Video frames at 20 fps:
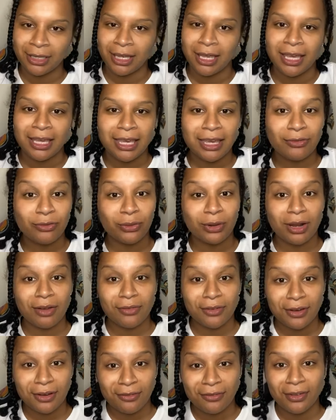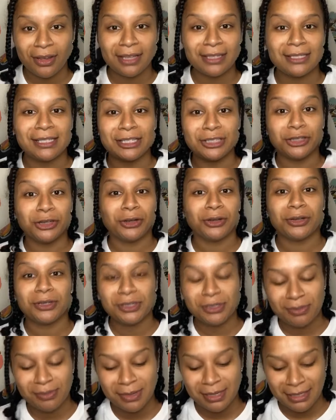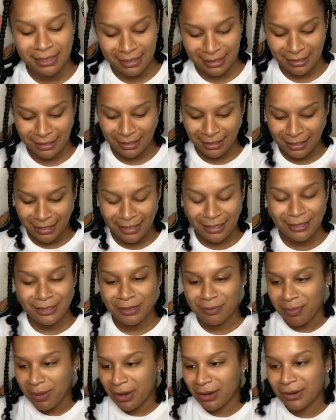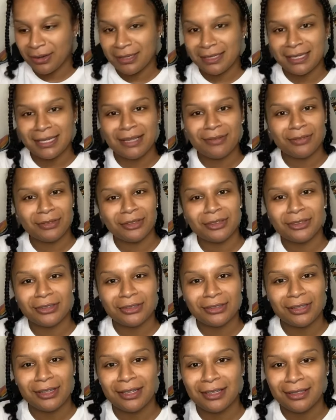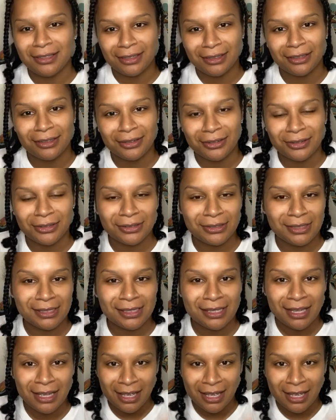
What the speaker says: give whatever advice, encouragement to parents and even little and young girls